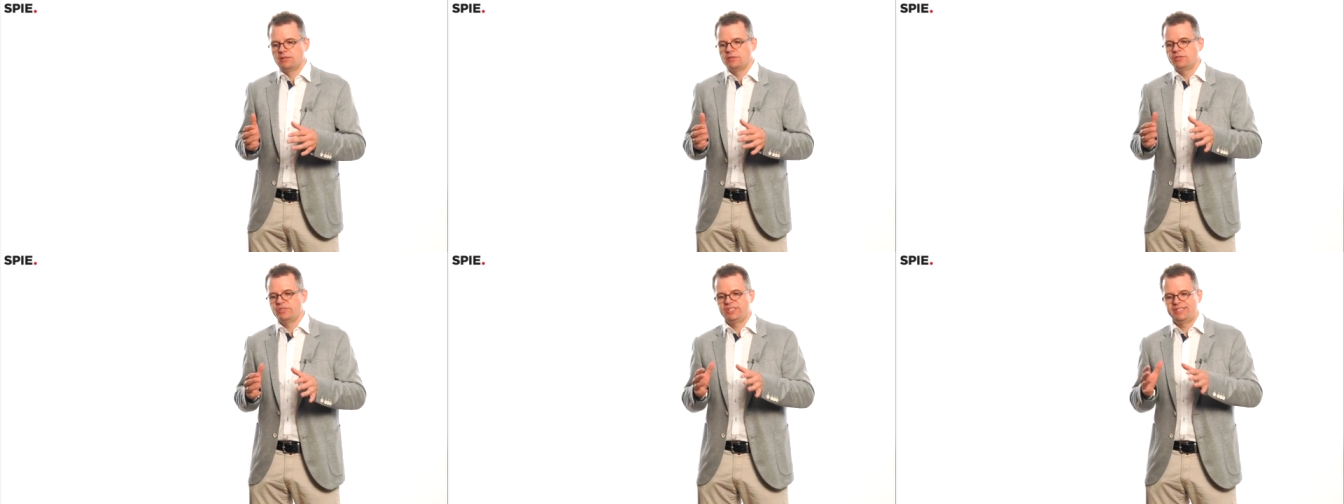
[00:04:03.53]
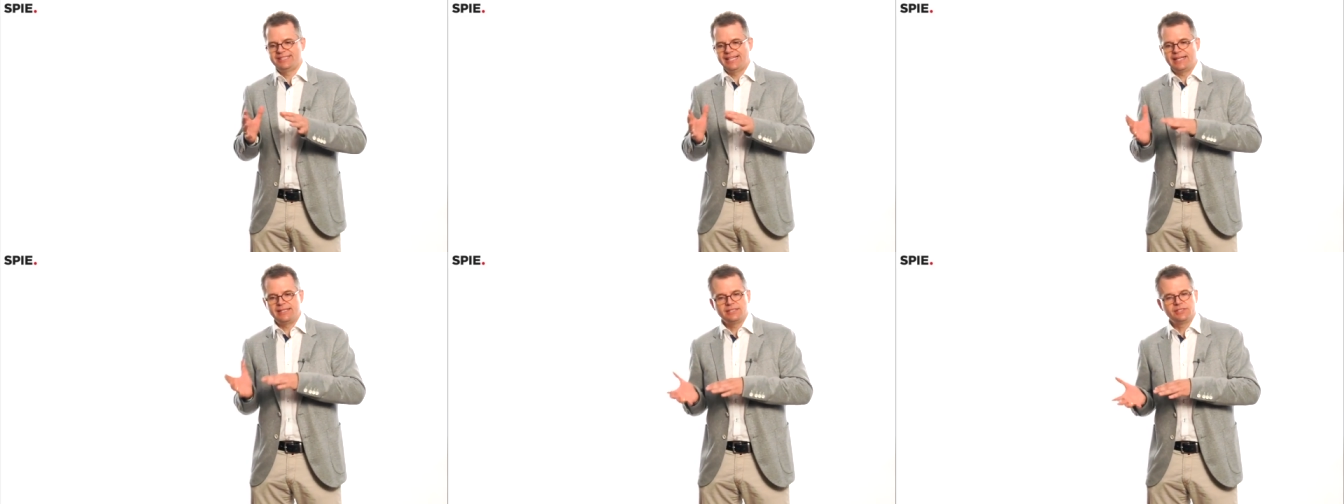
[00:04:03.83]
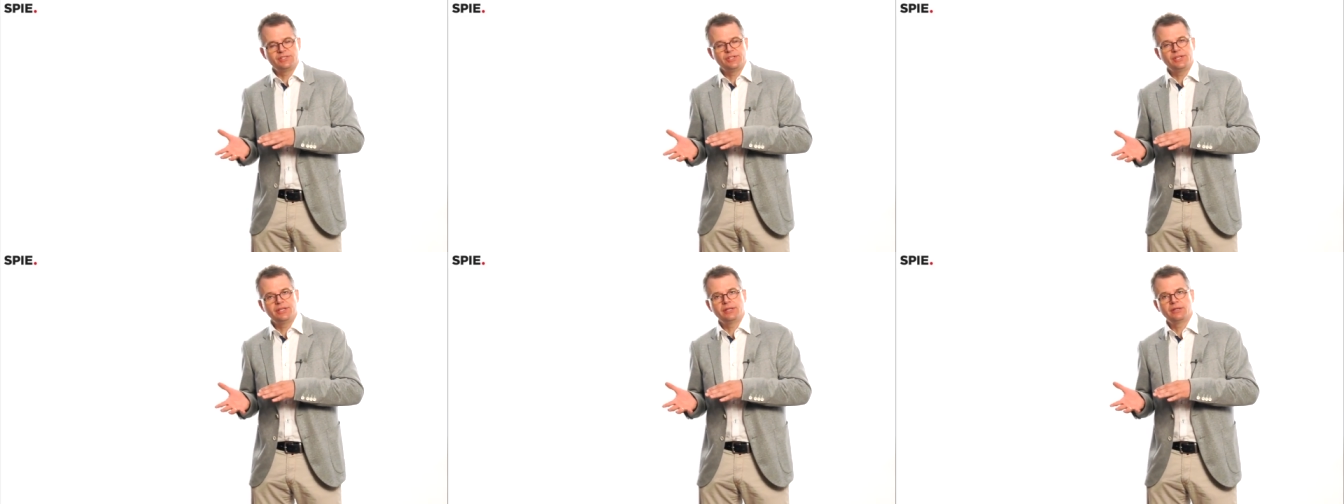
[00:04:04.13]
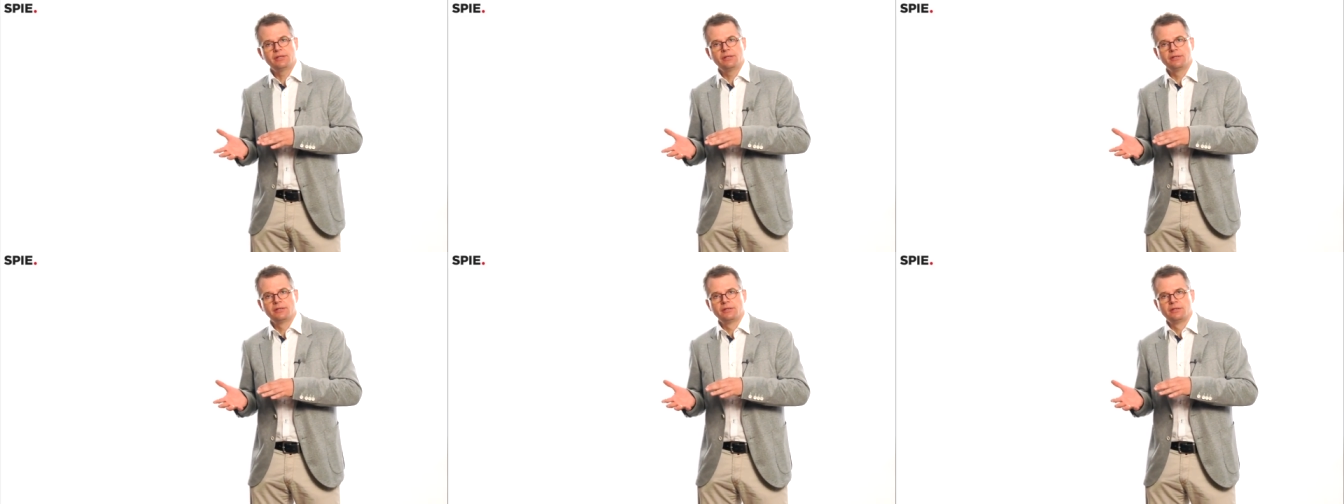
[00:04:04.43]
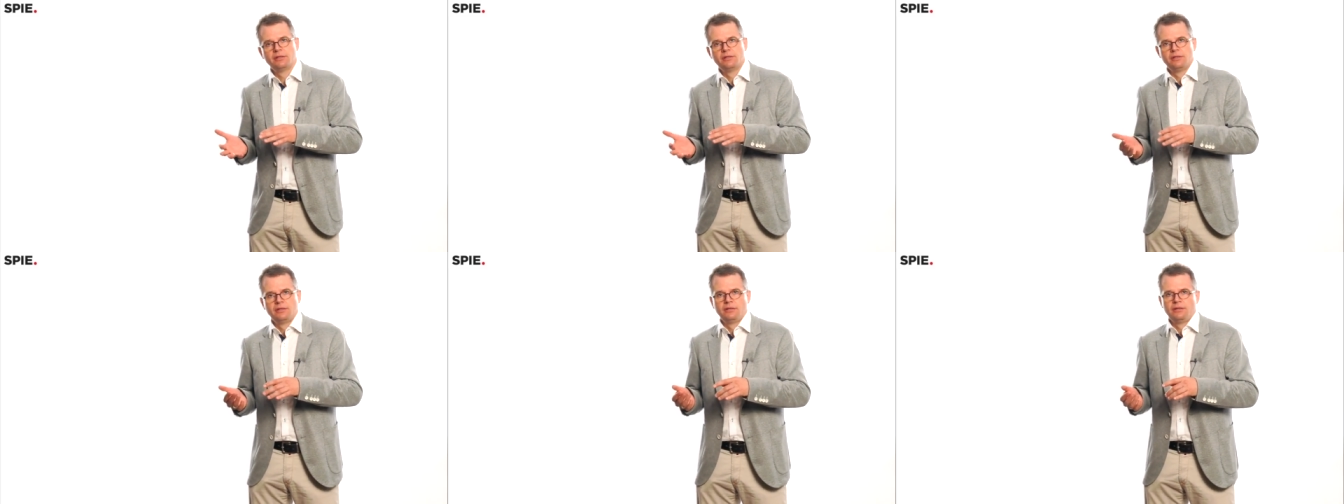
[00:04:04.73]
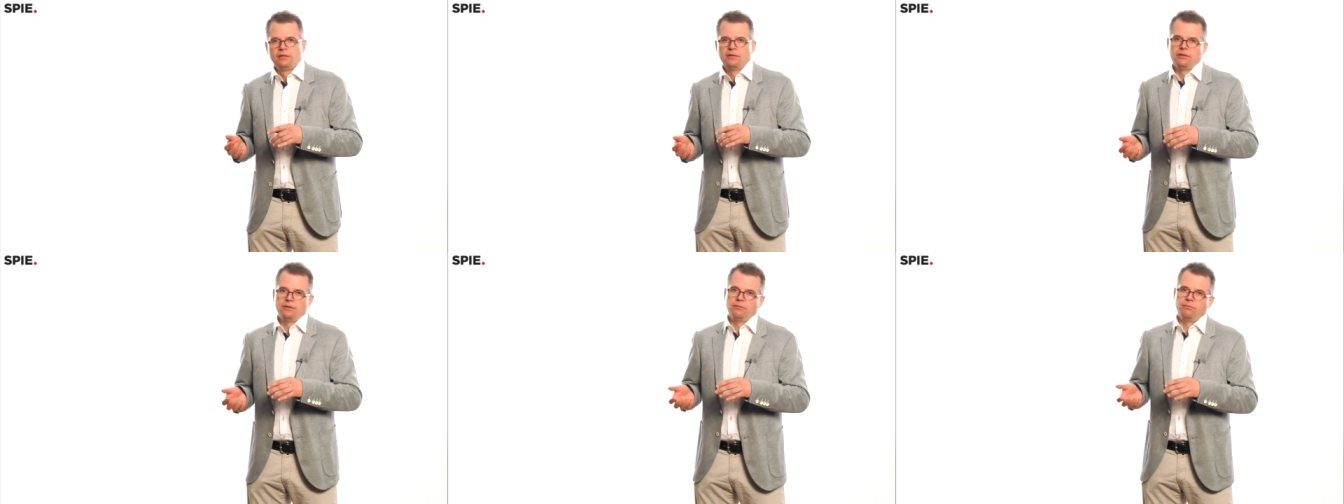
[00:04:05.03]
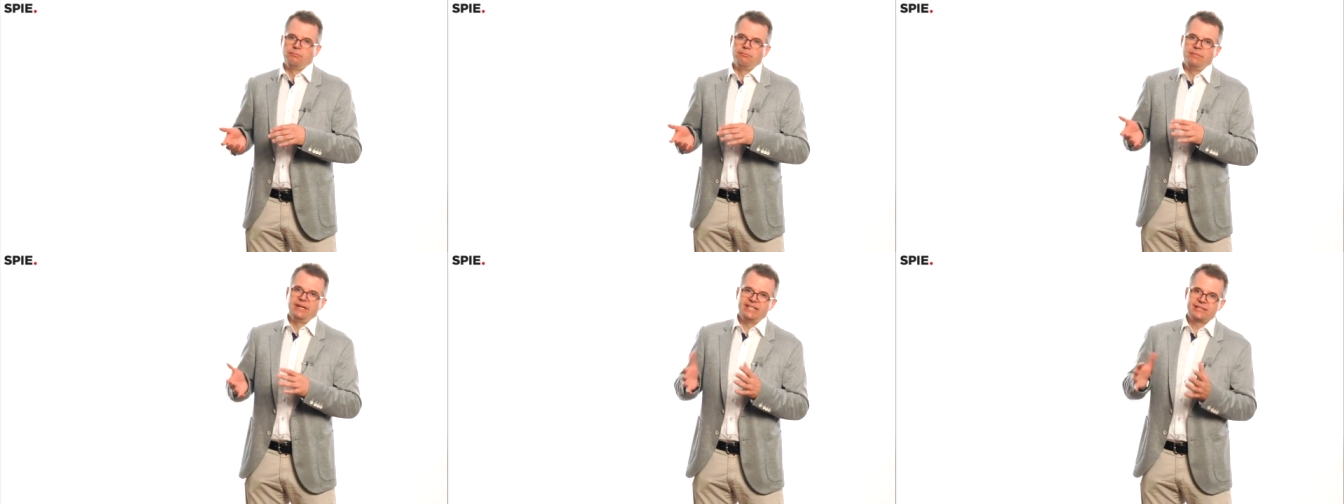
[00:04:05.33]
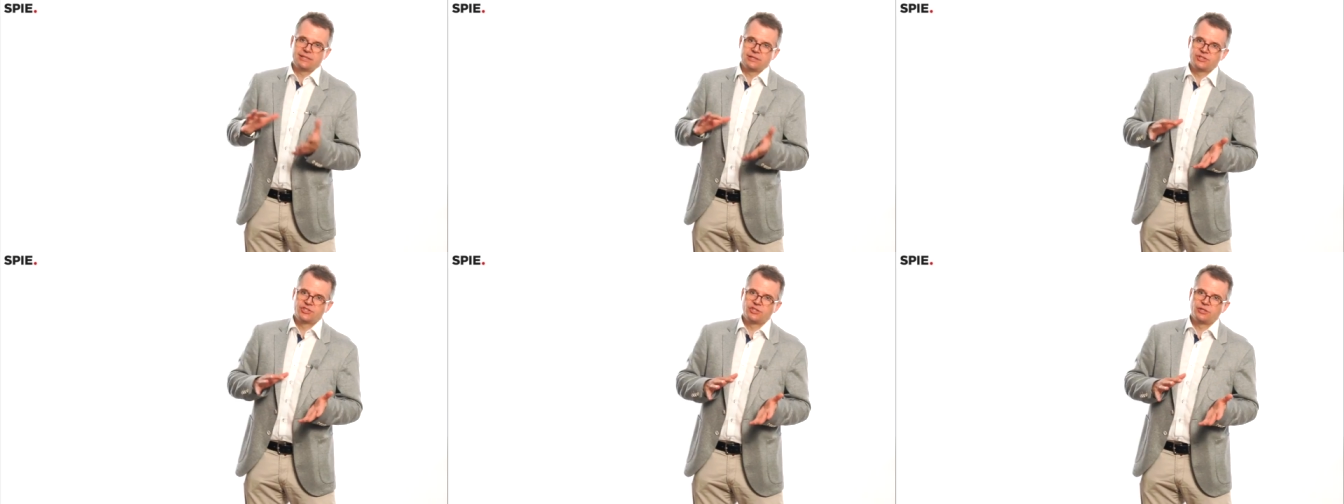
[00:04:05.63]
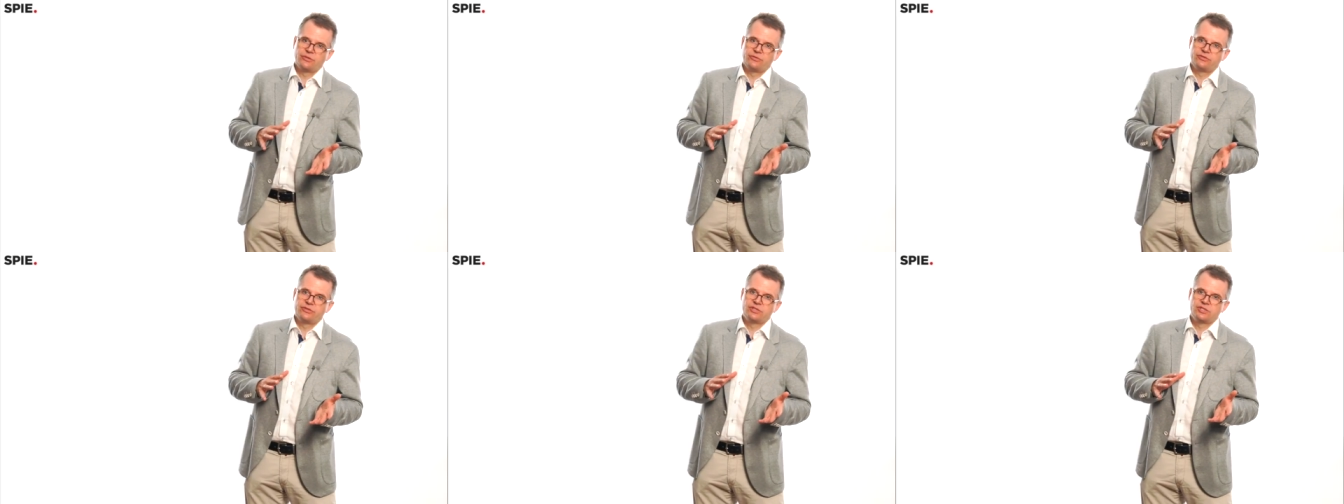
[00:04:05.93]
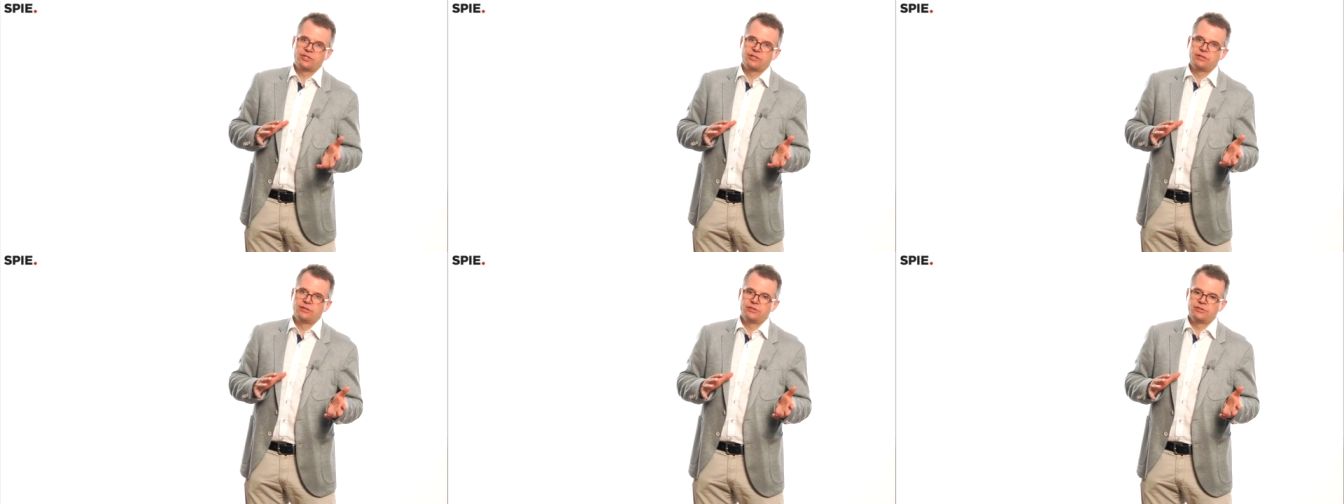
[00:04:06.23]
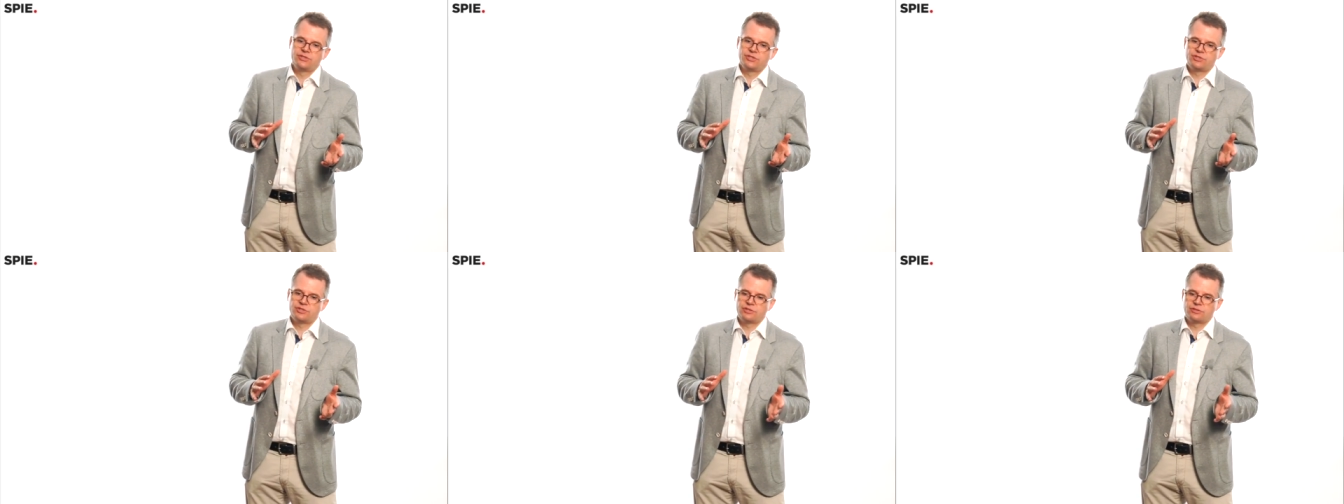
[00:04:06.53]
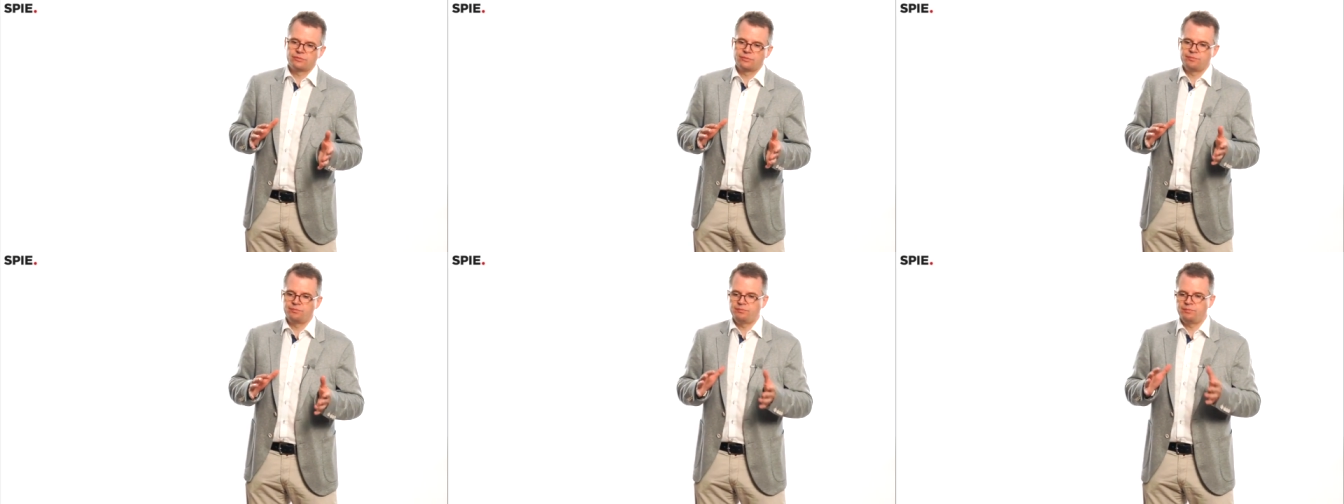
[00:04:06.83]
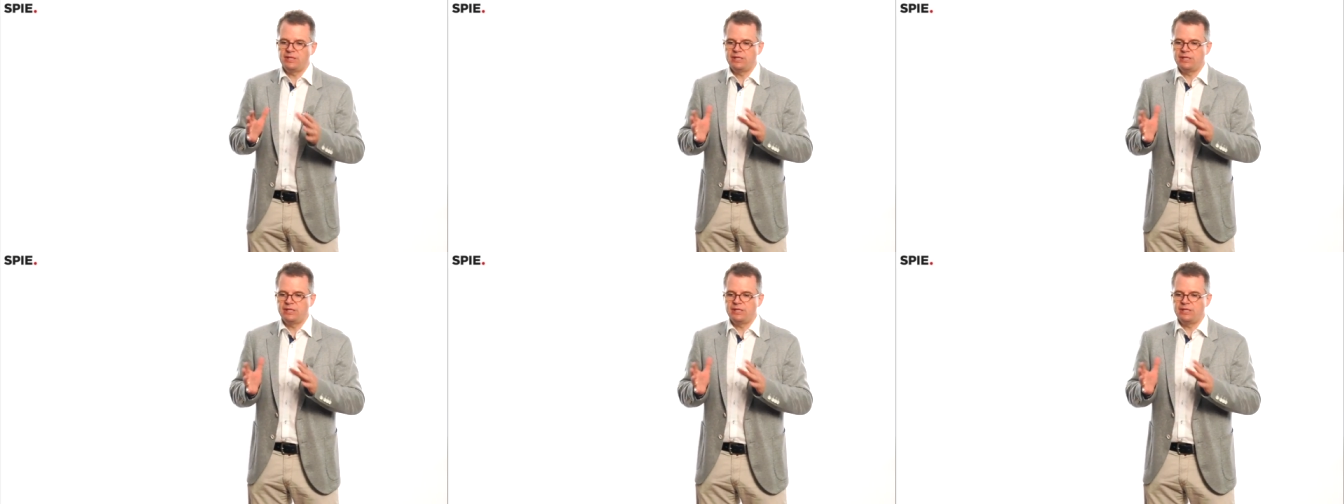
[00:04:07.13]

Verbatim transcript: sensing meta surfaces,